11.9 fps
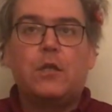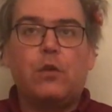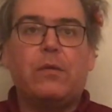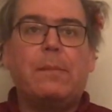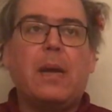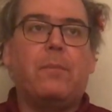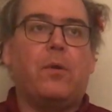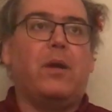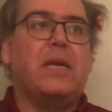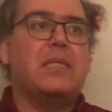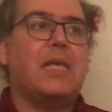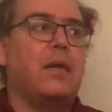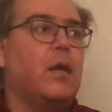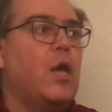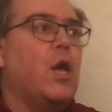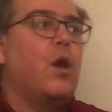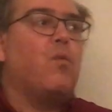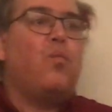to remember is that
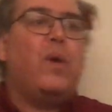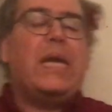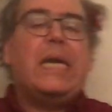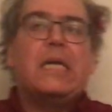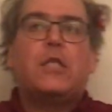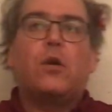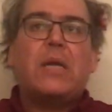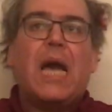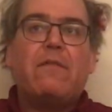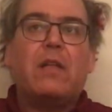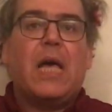we don't have